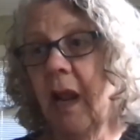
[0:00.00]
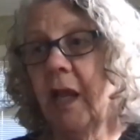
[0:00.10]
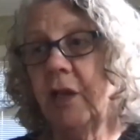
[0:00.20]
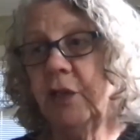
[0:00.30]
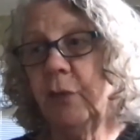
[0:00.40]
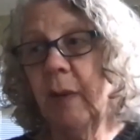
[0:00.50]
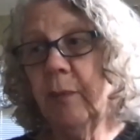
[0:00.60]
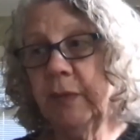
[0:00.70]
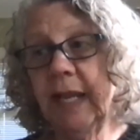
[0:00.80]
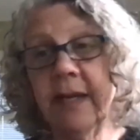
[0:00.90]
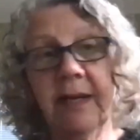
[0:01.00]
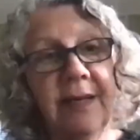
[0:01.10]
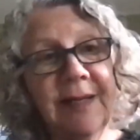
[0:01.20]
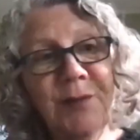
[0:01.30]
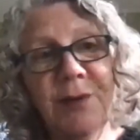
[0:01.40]
She represented
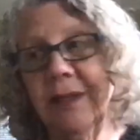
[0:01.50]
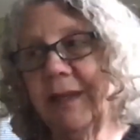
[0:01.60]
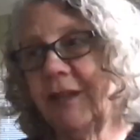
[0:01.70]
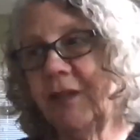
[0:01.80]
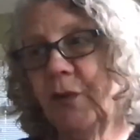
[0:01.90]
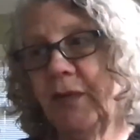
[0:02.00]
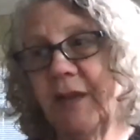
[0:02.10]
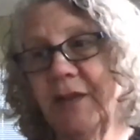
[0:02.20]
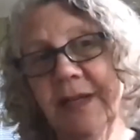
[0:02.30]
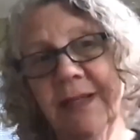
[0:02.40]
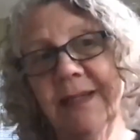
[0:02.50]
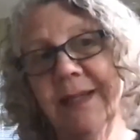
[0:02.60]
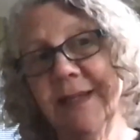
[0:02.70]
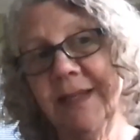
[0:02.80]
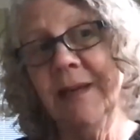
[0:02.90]
Israel at the
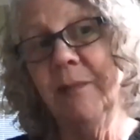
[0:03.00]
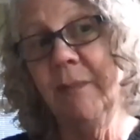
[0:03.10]
2016